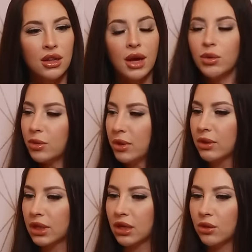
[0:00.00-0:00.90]
That would be
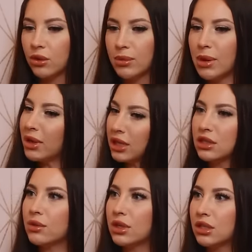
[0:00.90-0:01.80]
really cool. Maybe I
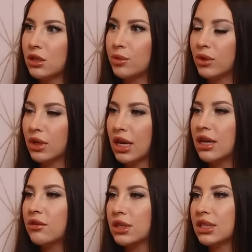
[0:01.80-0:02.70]
do want to do porn. I
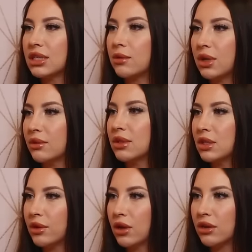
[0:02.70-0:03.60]
didn't realize that what I was
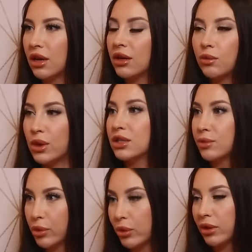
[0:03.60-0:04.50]
doing online was
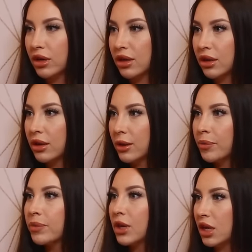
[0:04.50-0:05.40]
porn. Mm-hmm.
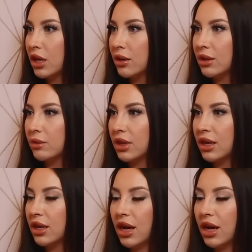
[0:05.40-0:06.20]
You know, it, yeah.